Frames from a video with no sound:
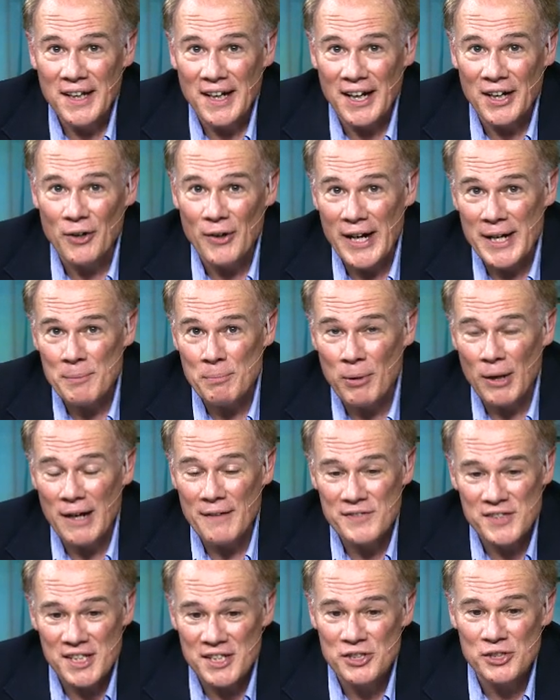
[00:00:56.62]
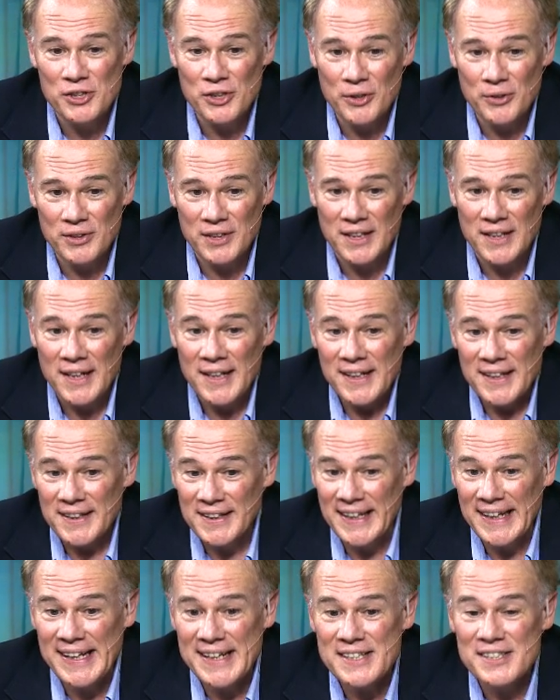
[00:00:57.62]
a great prophecy student.
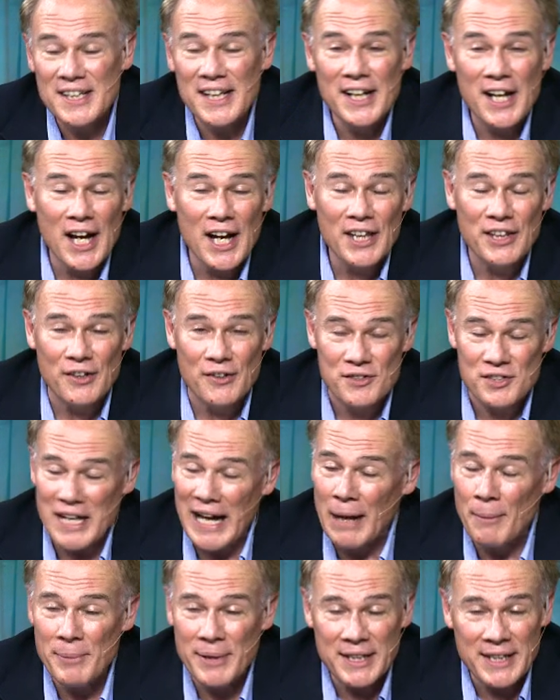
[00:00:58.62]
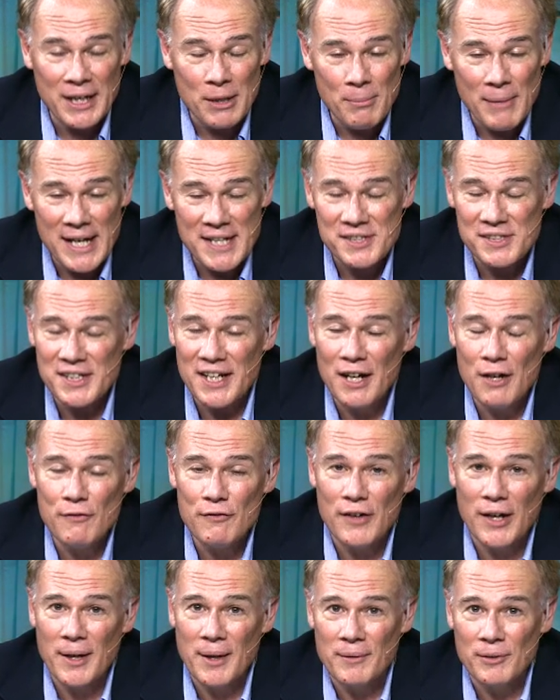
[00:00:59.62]
These and others. I'll be there
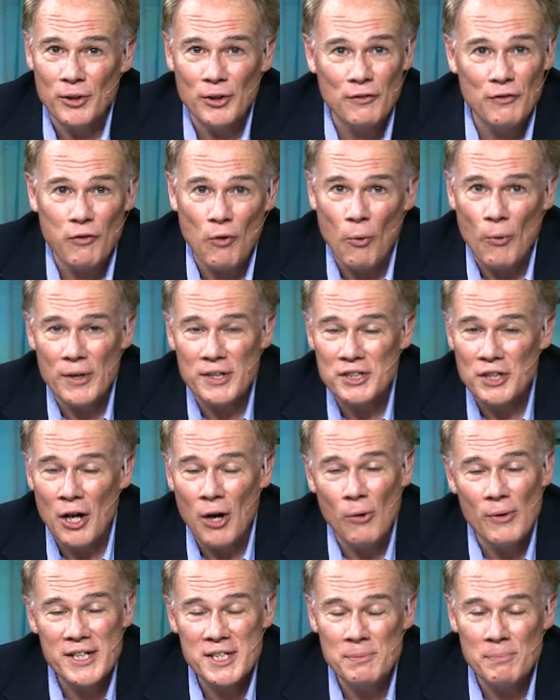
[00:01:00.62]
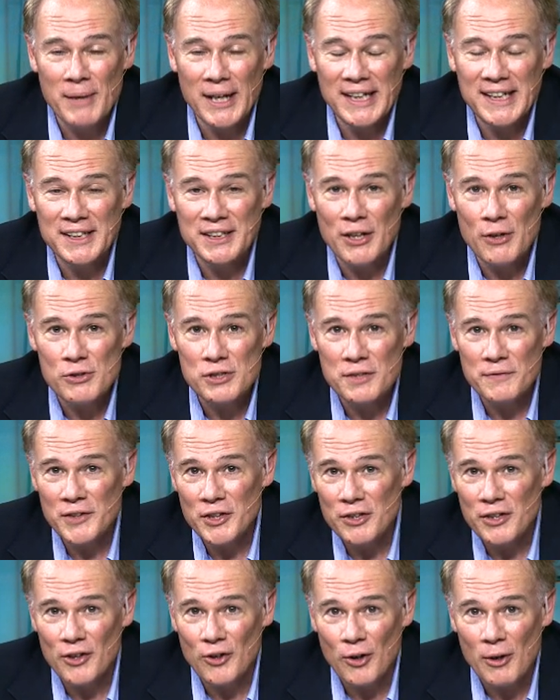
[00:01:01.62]
myself. I look forward to always meeting those of
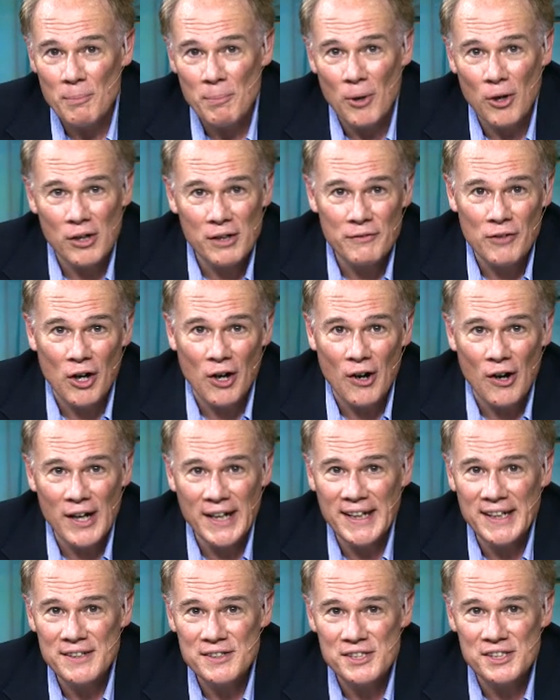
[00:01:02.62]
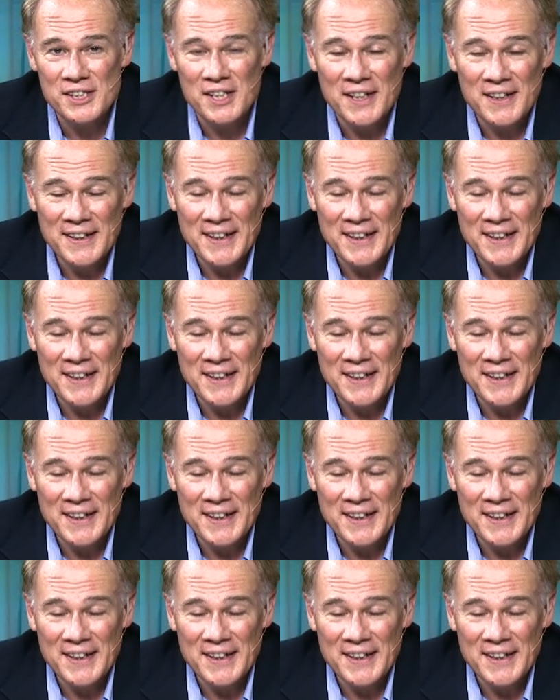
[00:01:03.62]
you that are a part of our audience